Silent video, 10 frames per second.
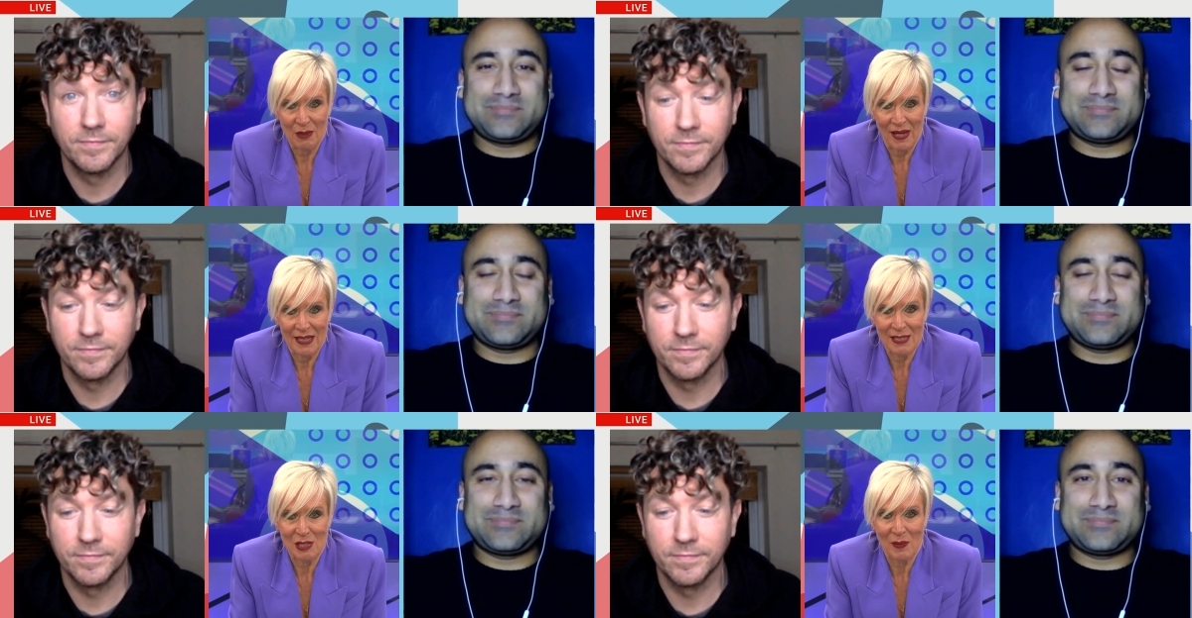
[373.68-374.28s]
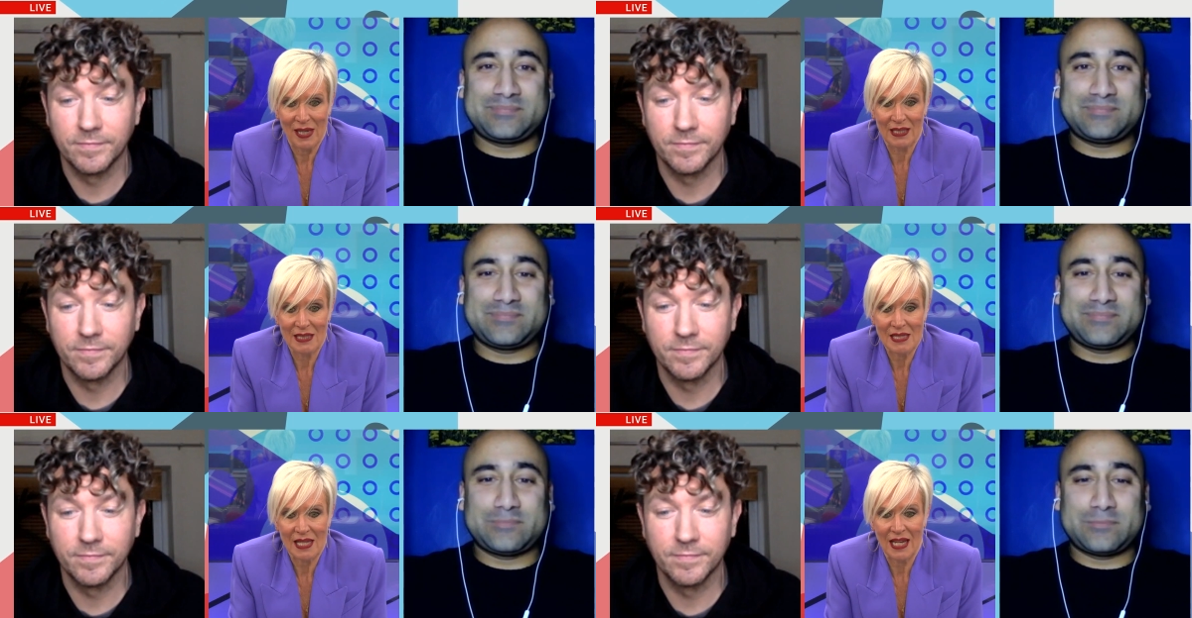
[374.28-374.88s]
Speaker 1: about this
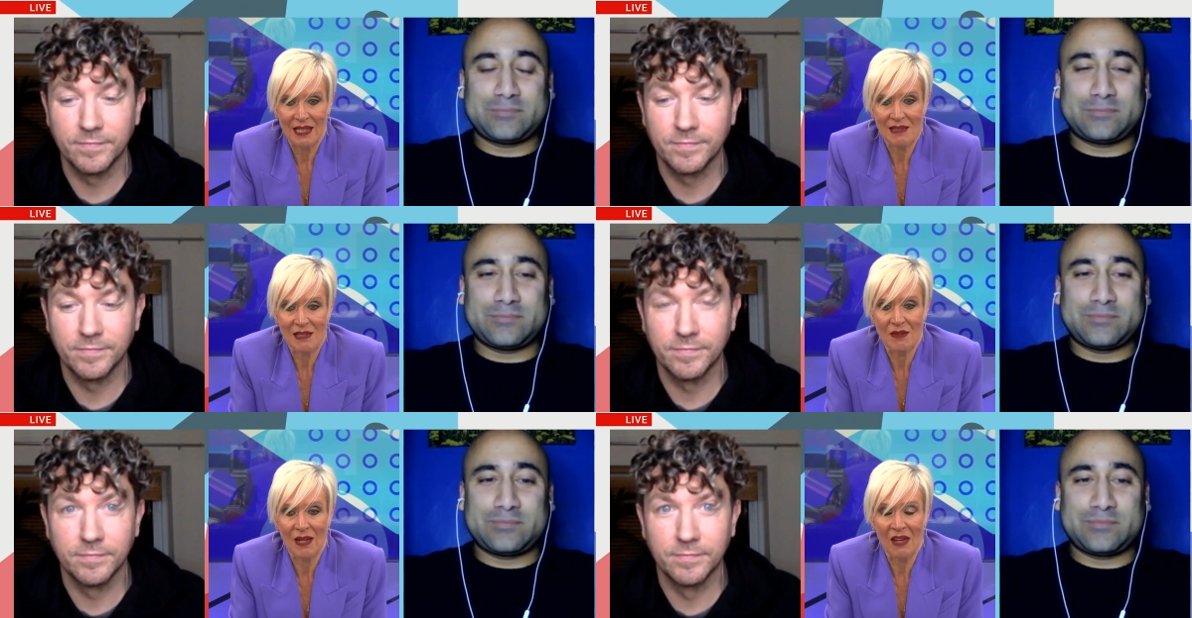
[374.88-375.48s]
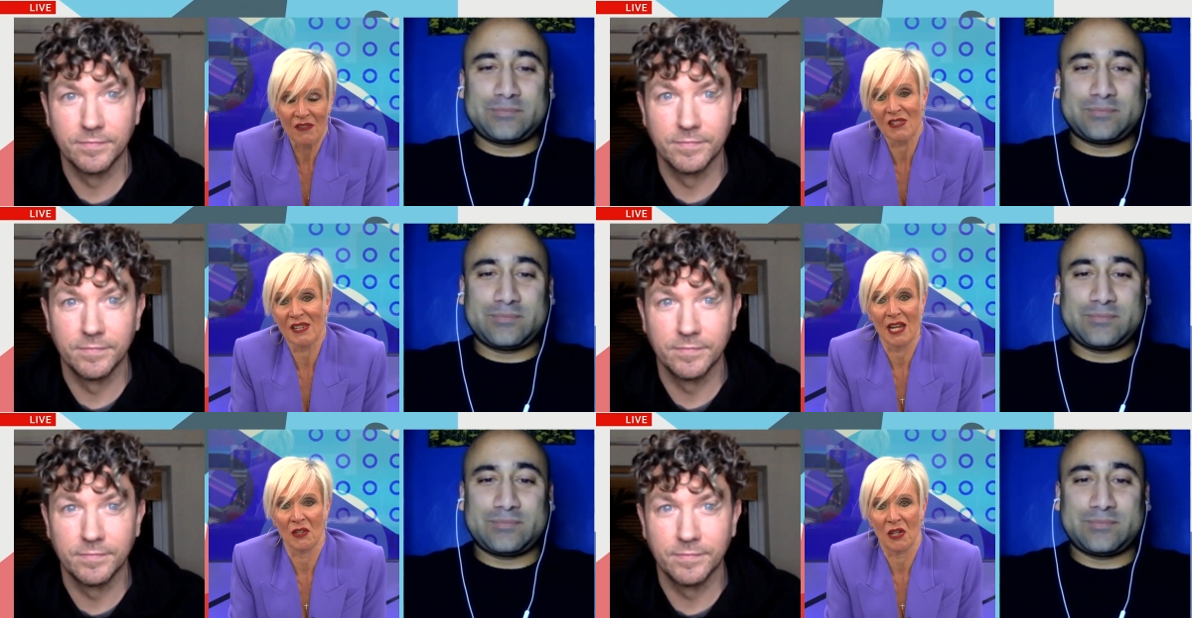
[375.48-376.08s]
dependency, to ever
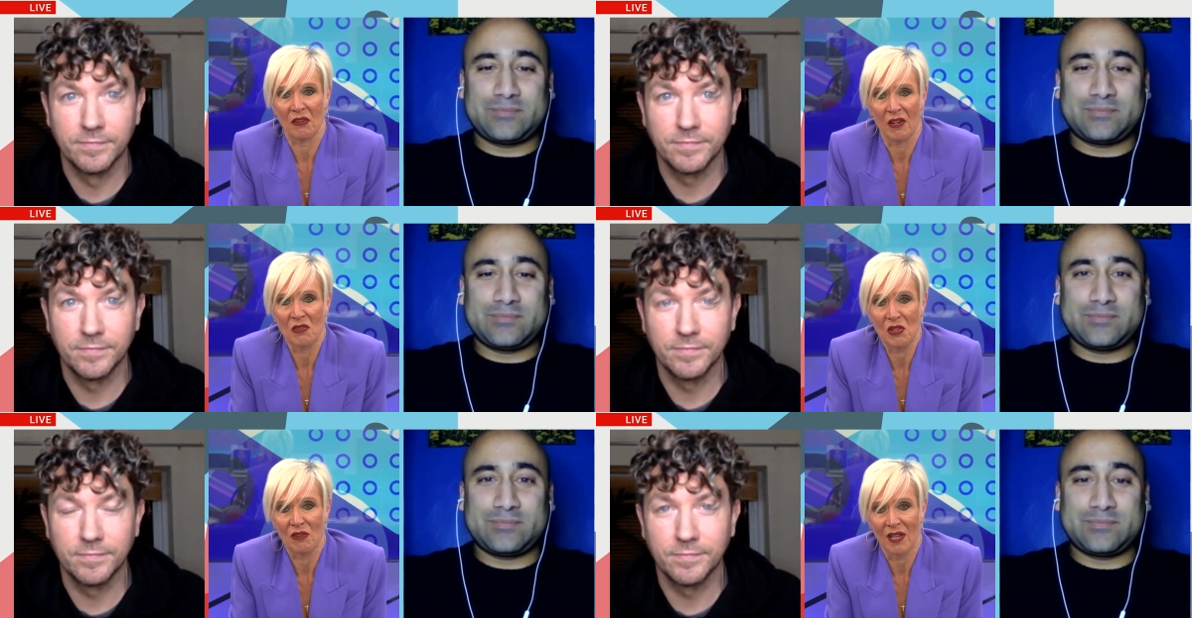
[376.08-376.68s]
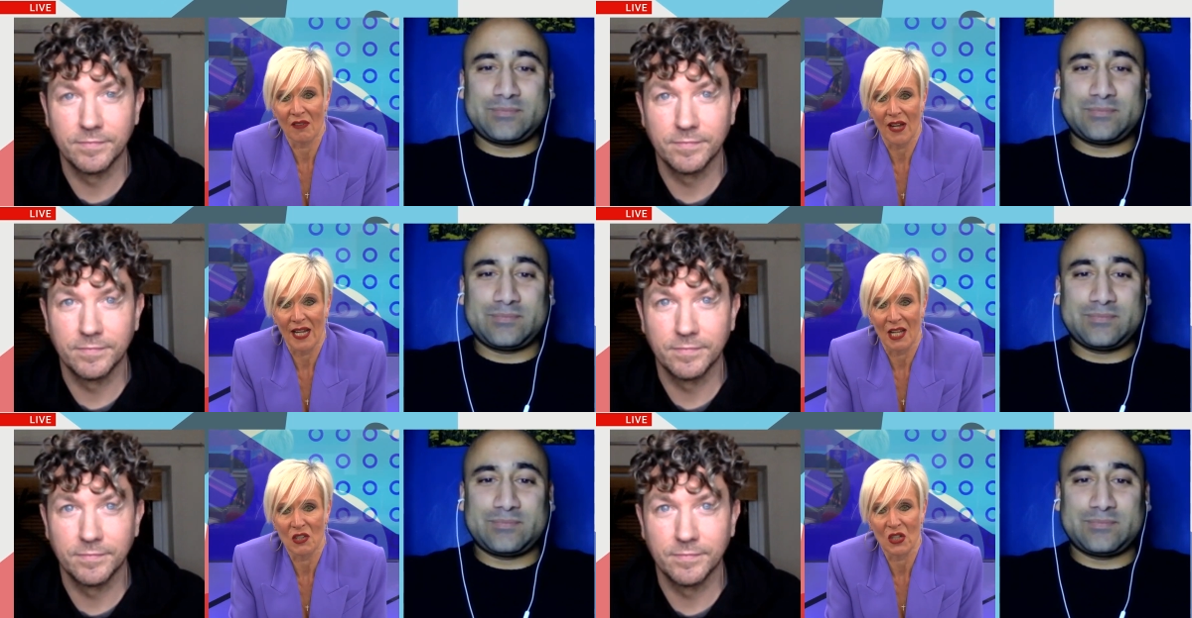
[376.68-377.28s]
stand on our own 2 feet
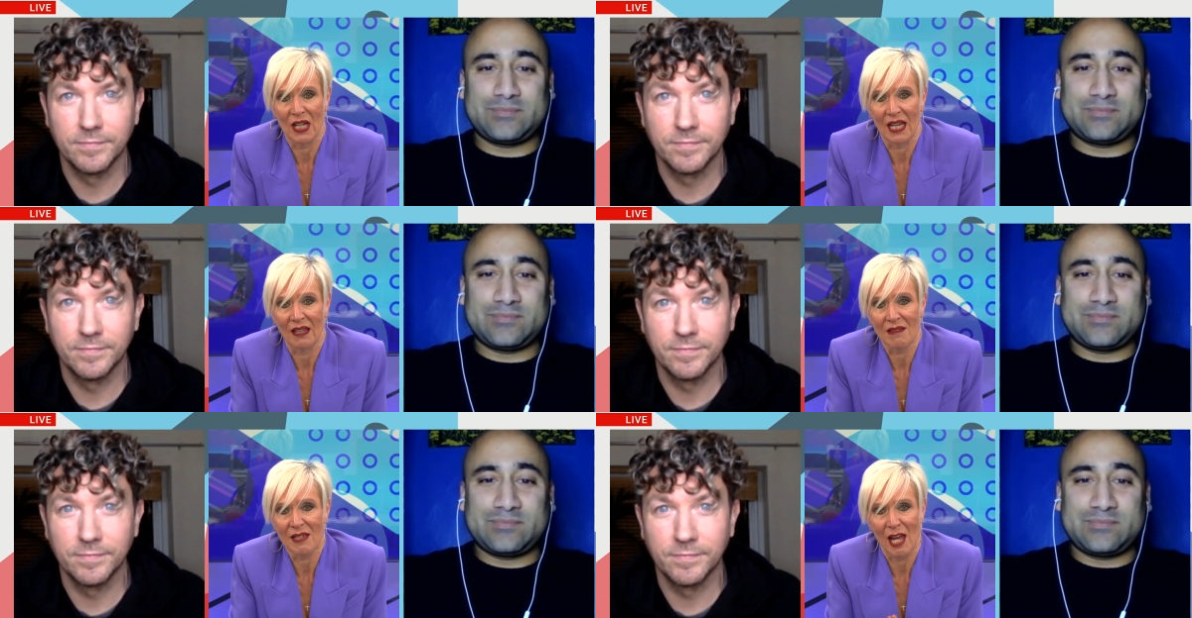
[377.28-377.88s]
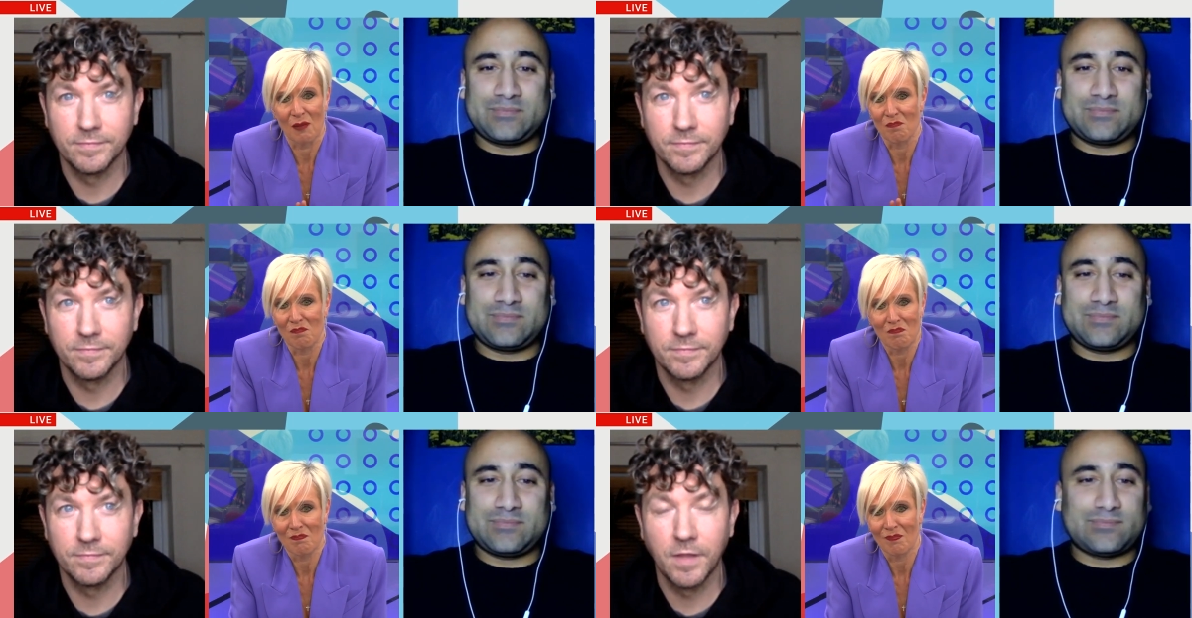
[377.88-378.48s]
financially? Sam?
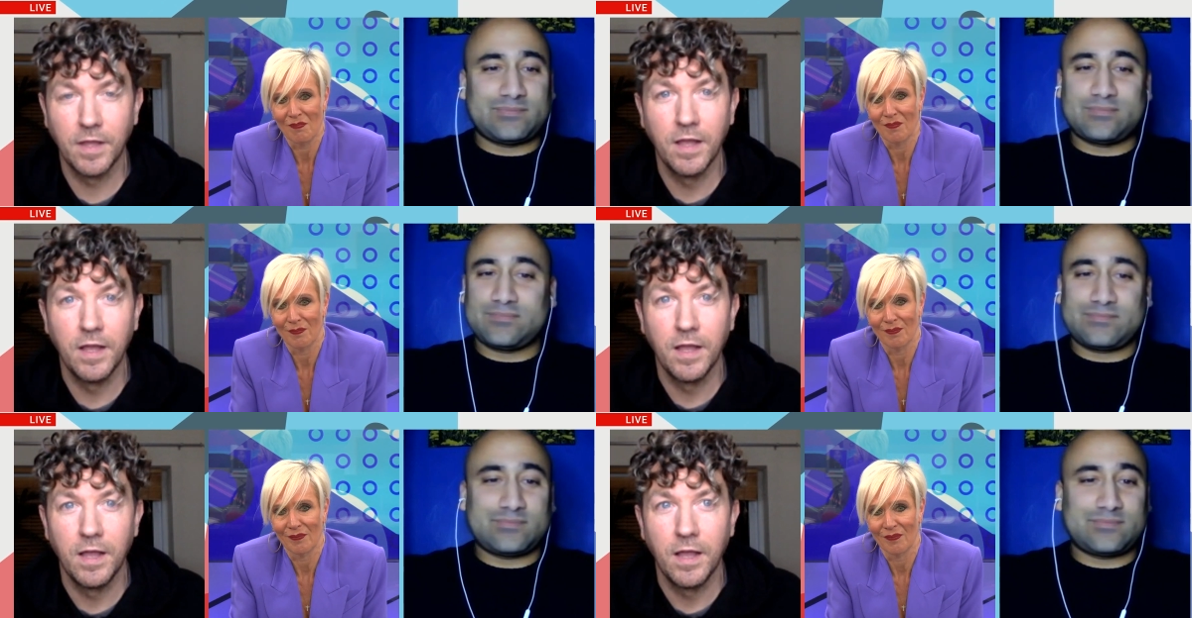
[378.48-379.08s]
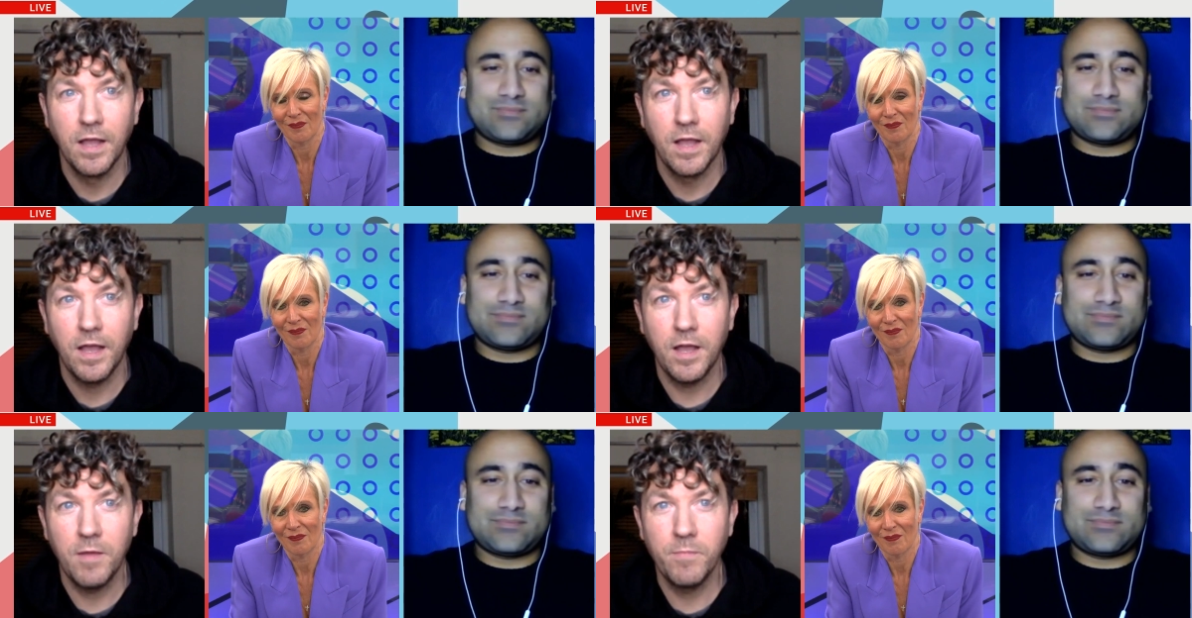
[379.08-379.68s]

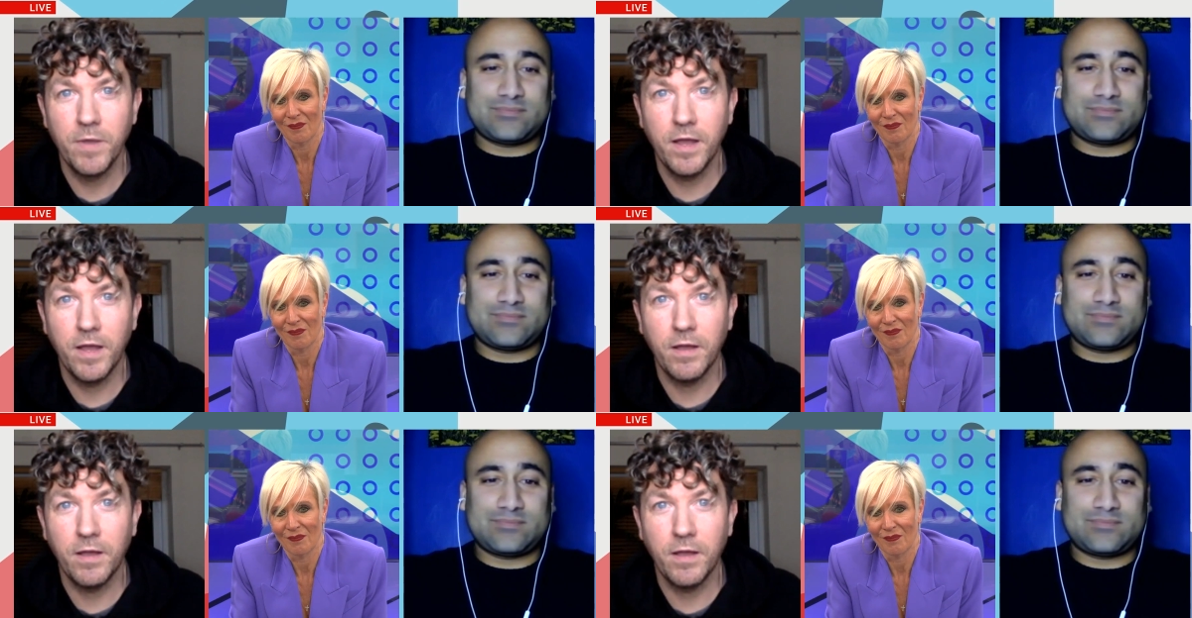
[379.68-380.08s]
Speaker 2: I